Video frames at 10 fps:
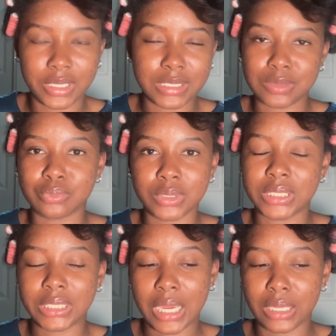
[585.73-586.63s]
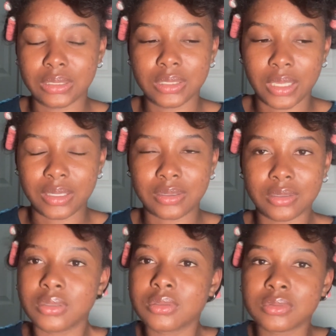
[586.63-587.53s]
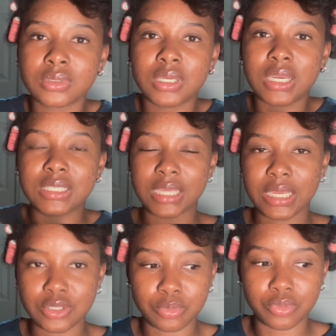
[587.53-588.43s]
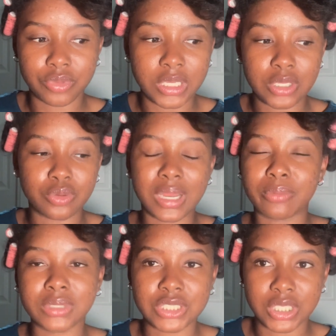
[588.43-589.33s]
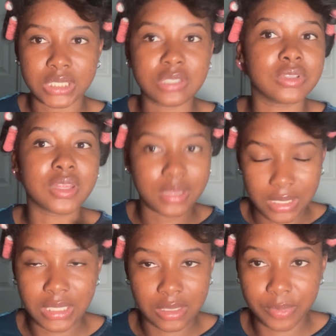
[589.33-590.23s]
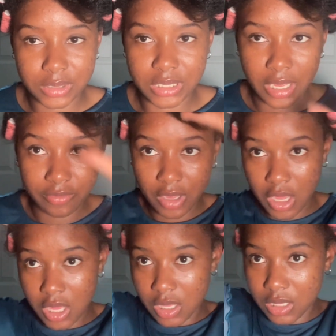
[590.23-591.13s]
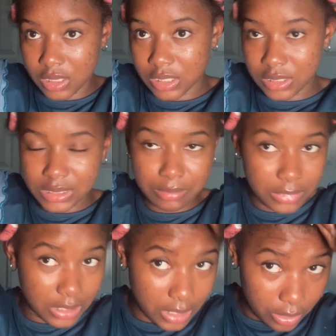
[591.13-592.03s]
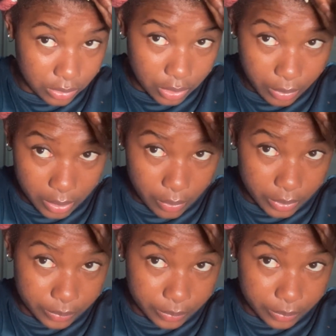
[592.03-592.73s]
It's really not like a tangible thing. You're not really jealous of the thing that the person had. There's something else going on.